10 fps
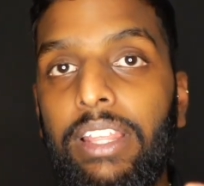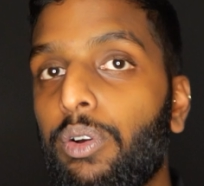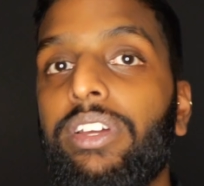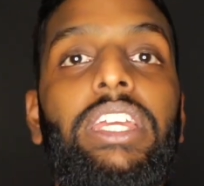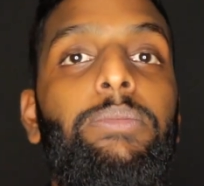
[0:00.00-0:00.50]

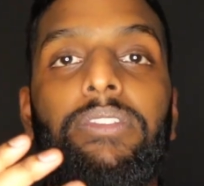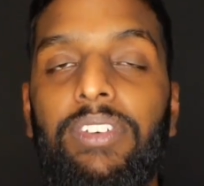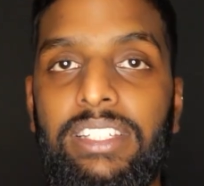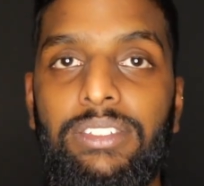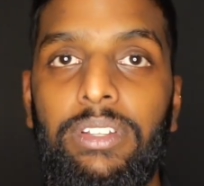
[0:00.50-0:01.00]
they'll keep
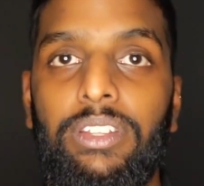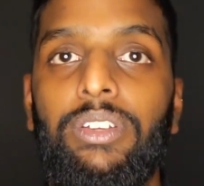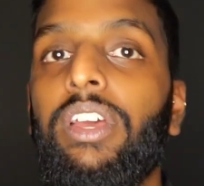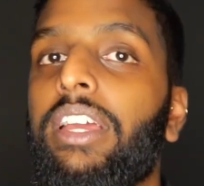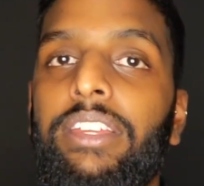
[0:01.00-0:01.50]
investing with
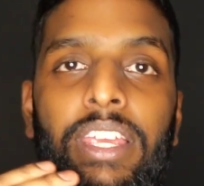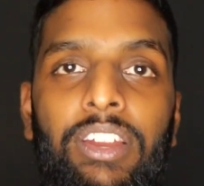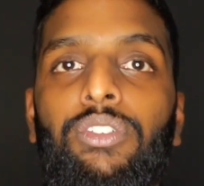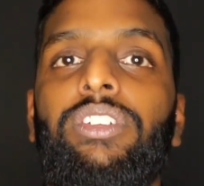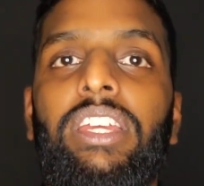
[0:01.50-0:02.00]
you
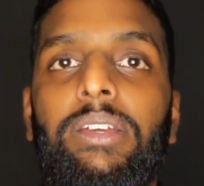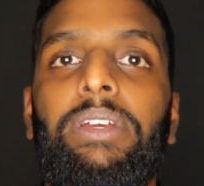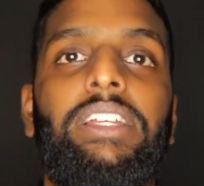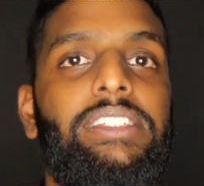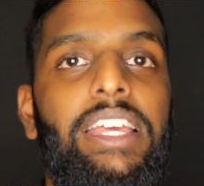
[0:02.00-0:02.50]
year on year,
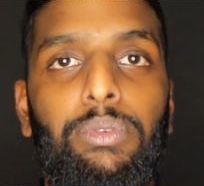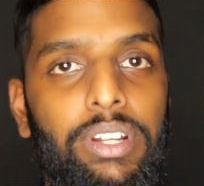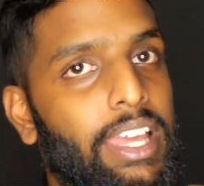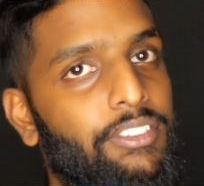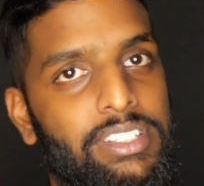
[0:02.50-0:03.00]
because they
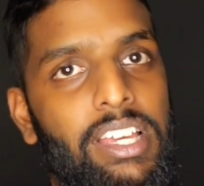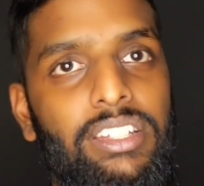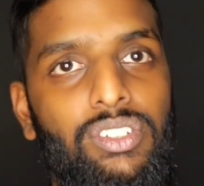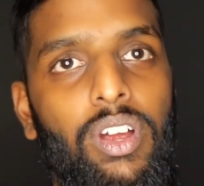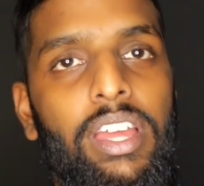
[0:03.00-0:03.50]
want to get
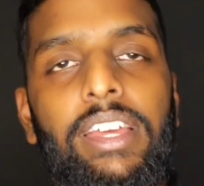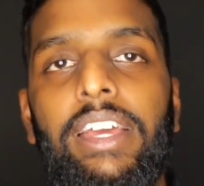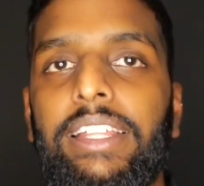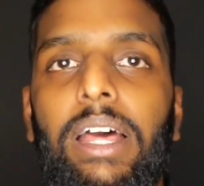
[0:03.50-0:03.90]
returns, right?